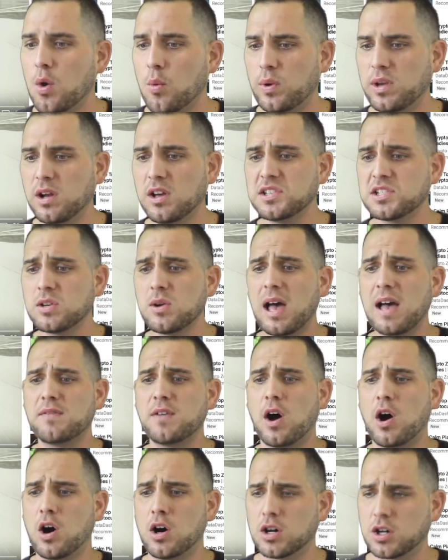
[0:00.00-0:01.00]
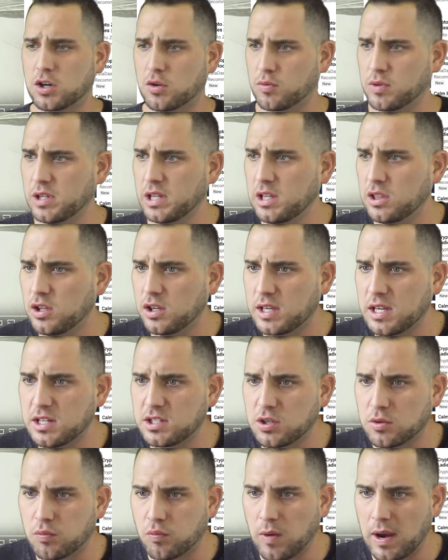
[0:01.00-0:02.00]
We also have ARK really looking
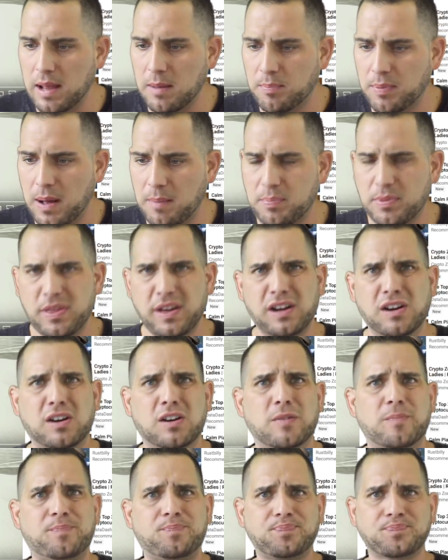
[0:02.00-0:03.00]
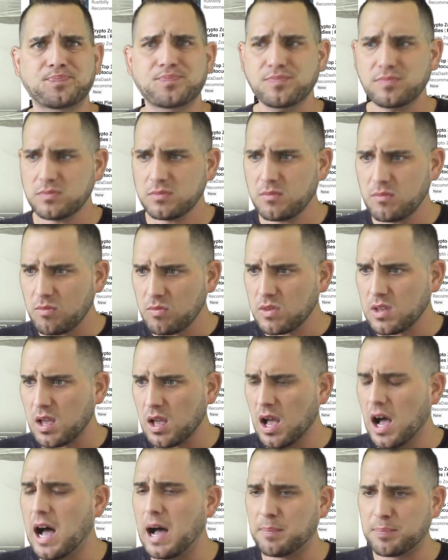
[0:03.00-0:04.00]
to ramp up their
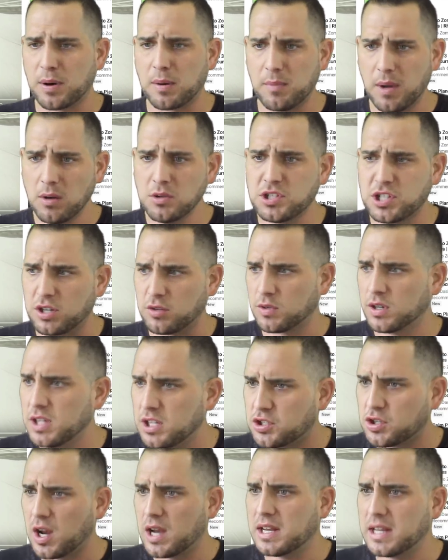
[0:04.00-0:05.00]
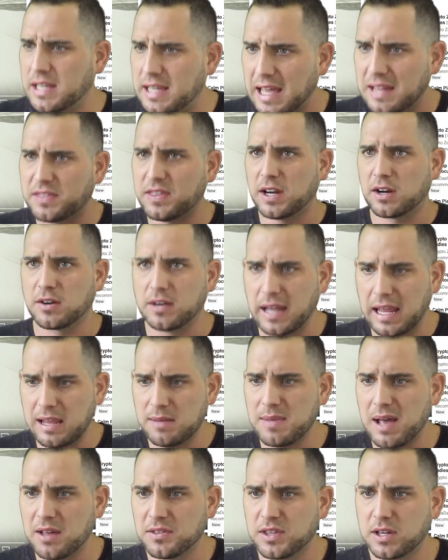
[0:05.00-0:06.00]
uh, promotion, really trying to get their
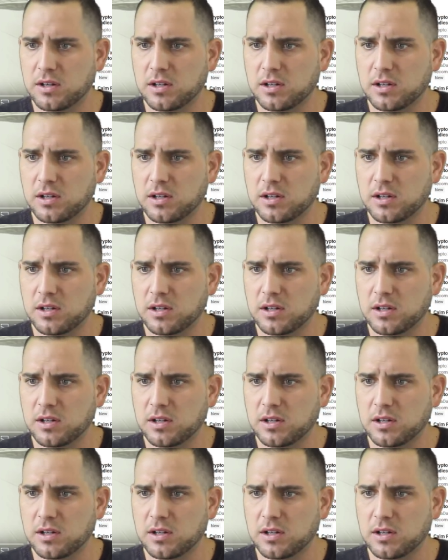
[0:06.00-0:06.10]
name out